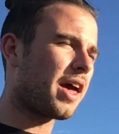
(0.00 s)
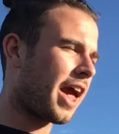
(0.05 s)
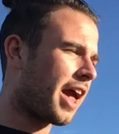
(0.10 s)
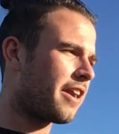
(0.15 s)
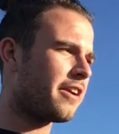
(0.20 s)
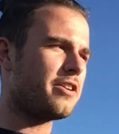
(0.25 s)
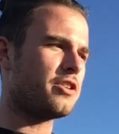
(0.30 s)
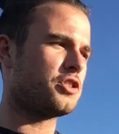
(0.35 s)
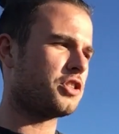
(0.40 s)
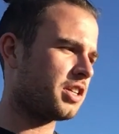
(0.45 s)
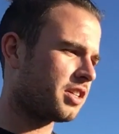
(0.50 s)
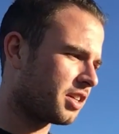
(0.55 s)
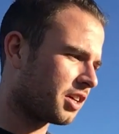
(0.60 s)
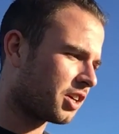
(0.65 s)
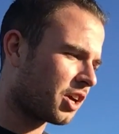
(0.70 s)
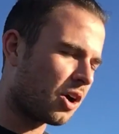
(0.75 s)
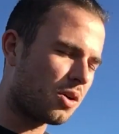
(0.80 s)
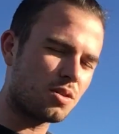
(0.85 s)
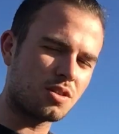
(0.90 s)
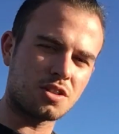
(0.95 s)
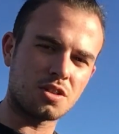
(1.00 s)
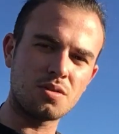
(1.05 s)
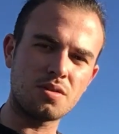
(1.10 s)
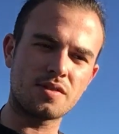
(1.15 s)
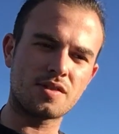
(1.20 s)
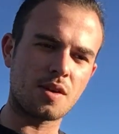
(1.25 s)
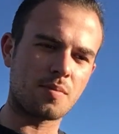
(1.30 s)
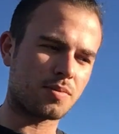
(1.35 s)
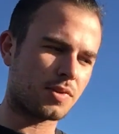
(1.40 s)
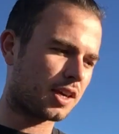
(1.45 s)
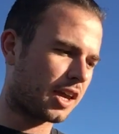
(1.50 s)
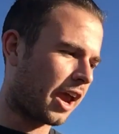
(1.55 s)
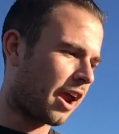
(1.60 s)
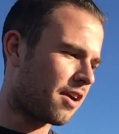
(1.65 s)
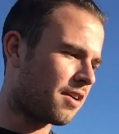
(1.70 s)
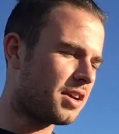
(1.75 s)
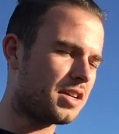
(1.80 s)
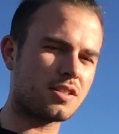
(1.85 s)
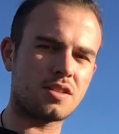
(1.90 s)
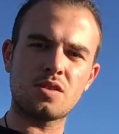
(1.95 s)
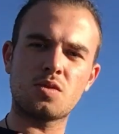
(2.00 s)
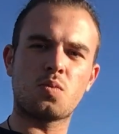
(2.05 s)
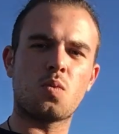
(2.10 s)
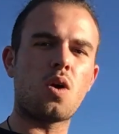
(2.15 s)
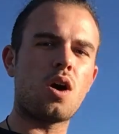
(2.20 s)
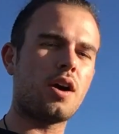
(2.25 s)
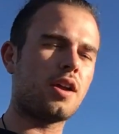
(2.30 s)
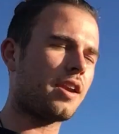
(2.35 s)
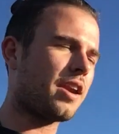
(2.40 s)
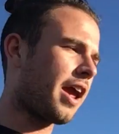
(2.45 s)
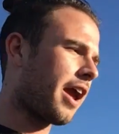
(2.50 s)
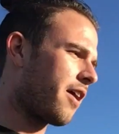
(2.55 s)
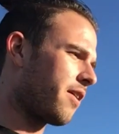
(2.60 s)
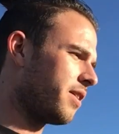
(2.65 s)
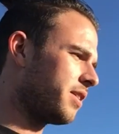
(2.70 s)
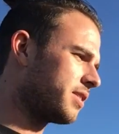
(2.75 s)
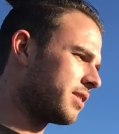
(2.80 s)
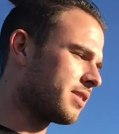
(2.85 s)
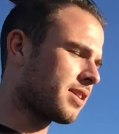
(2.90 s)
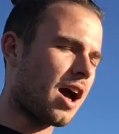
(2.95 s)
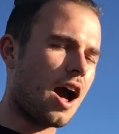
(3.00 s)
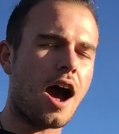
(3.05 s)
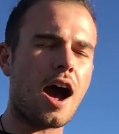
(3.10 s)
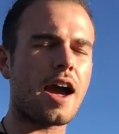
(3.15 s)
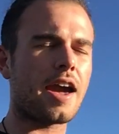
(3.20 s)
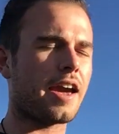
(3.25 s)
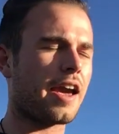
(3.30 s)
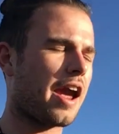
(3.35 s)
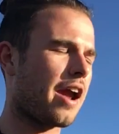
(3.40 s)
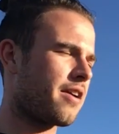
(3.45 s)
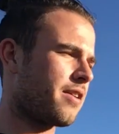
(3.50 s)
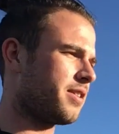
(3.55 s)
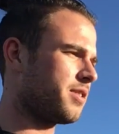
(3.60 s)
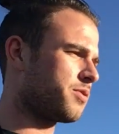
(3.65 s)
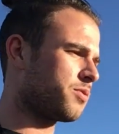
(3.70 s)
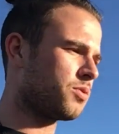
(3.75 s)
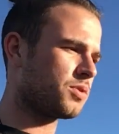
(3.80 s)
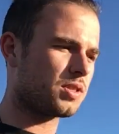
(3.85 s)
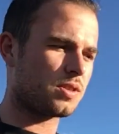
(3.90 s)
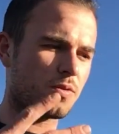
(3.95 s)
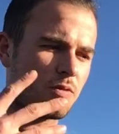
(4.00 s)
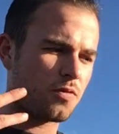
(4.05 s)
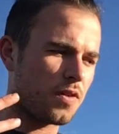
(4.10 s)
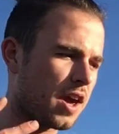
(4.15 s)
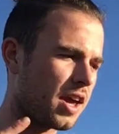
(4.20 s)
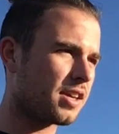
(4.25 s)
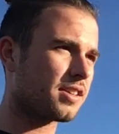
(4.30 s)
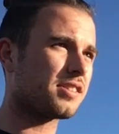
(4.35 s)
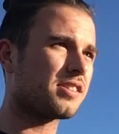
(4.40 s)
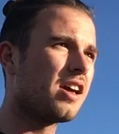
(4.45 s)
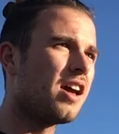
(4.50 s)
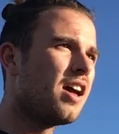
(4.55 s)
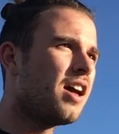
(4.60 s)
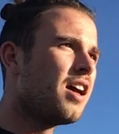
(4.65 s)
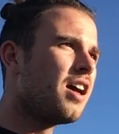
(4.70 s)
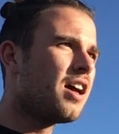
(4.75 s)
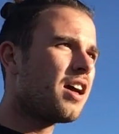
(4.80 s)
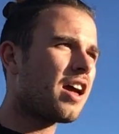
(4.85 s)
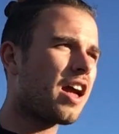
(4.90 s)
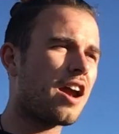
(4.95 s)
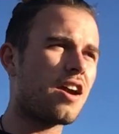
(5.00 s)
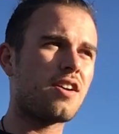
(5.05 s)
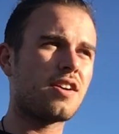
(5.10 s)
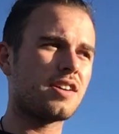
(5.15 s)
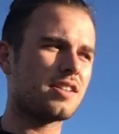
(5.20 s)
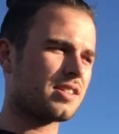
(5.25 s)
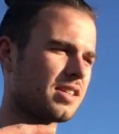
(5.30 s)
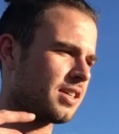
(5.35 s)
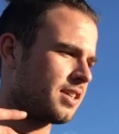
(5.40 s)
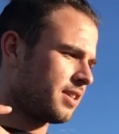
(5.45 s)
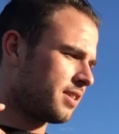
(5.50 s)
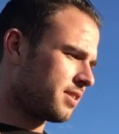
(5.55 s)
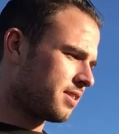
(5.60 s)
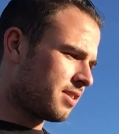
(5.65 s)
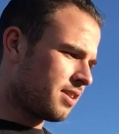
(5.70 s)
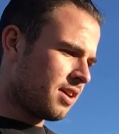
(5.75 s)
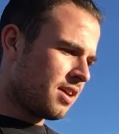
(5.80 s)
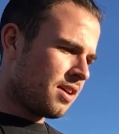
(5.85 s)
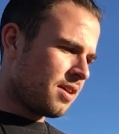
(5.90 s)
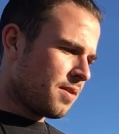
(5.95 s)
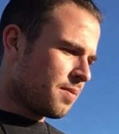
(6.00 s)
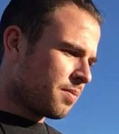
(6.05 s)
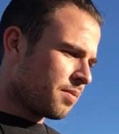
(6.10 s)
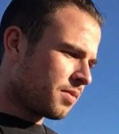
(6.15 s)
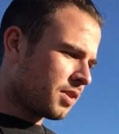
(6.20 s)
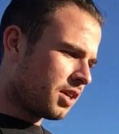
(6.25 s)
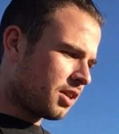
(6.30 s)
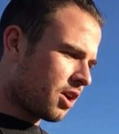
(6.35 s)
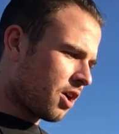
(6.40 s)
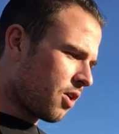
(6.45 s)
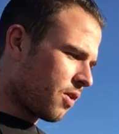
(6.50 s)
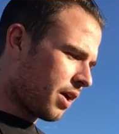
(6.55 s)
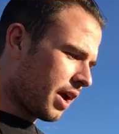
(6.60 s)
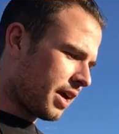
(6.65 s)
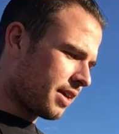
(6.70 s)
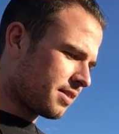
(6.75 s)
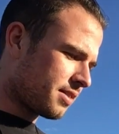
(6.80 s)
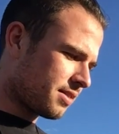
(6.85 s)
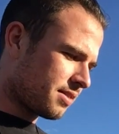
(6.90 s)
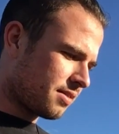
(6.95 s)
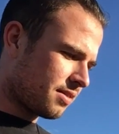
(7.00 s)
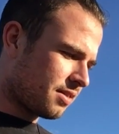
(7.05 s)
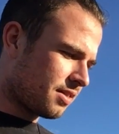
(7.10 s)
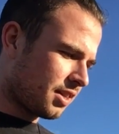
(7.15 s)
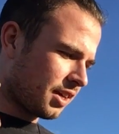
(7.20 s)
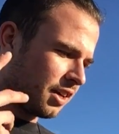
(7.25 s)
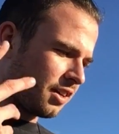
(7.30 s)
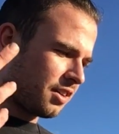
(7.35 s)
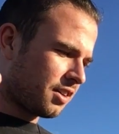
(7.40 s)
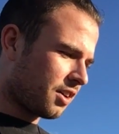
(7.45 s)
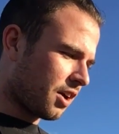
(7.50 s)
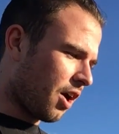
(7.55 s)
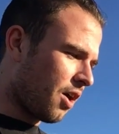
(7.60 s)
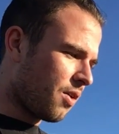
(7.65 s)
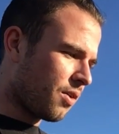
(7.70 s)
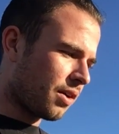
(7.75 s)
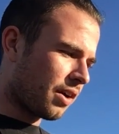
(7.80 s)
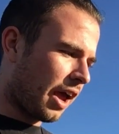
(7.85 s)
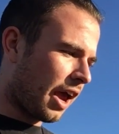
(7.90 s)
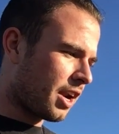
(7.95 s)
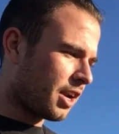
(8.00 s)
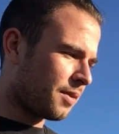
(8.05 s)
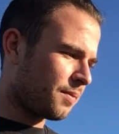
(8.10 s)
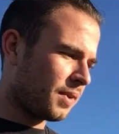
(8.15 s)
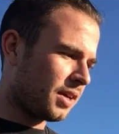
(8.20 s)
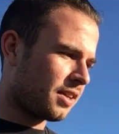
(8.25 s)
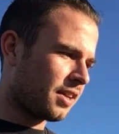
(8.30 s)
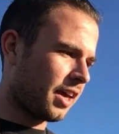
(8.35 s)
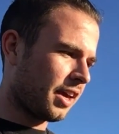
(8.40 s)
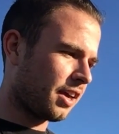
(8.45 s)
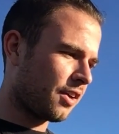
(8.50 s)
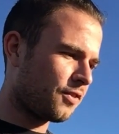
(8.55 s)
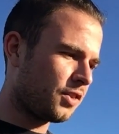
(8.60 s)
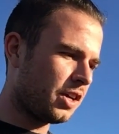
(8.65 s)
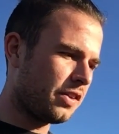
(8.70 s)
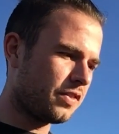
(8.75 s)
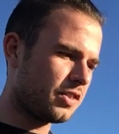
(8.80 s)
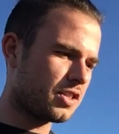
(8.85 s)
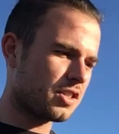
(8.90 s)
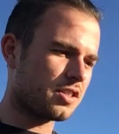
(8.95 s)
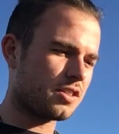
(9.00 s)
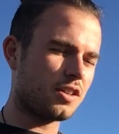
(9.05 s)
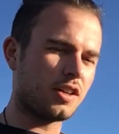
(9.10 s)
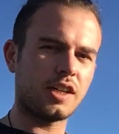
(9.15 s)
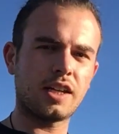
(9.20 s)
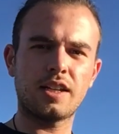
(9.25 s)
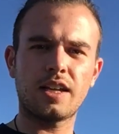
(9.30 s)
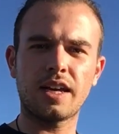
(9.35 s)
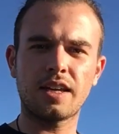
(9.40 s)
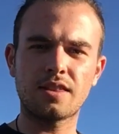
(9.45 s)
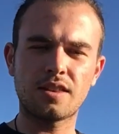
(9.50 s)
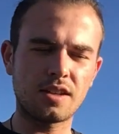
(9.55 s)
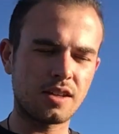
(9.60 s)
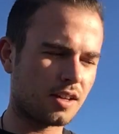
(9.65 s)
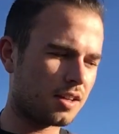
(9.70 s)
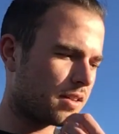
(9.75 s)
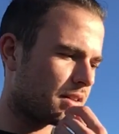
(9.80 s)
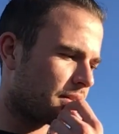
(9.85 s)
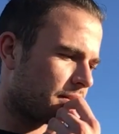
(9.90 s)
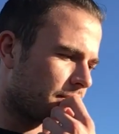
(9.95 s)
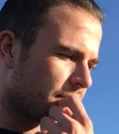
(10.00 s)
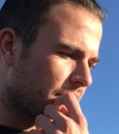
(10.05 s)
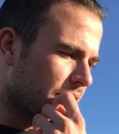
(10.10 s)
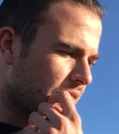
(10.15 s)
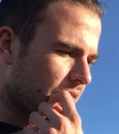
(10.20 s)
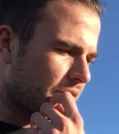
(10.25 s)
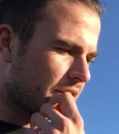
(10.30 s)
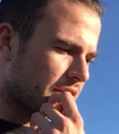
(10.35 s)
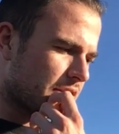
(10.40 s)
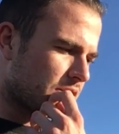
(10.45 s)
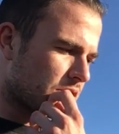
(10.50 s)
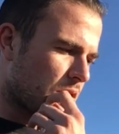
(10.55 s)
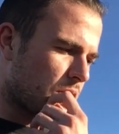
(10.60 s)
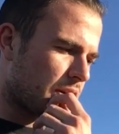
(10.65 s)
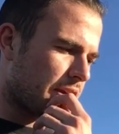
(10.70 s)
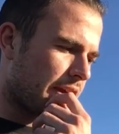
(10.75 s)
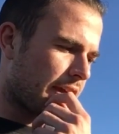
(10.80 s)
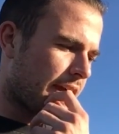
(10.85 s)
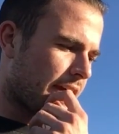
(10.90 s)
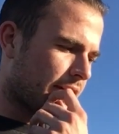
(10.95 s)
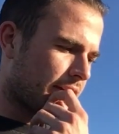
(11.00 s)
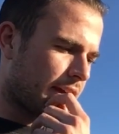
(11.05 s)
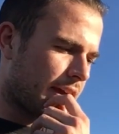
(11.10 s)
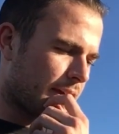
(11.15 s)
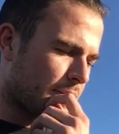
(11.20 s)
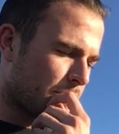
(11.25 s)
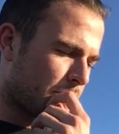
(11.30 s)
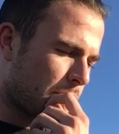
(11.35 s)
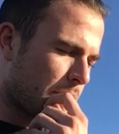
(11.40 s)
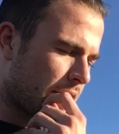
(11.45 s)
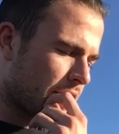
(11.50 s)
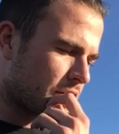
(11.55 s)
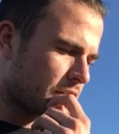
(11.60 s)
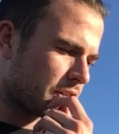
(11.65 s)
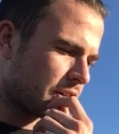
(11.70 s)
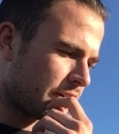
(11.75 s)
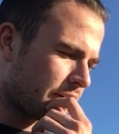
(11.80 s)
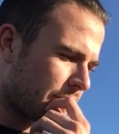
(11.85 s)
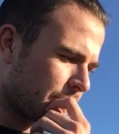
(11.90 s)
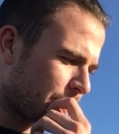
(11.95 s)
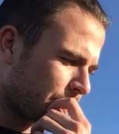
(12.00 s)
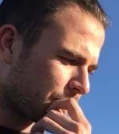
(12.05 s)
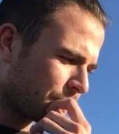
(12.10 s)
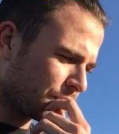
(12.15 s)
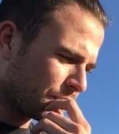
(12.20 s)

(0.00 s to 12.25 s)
energy to go do something. Aries is one. Aries is I. Aries rules the face. Aries is, you know, it's the goat. And I mean, like, if you even just look at like the zodiac like picture,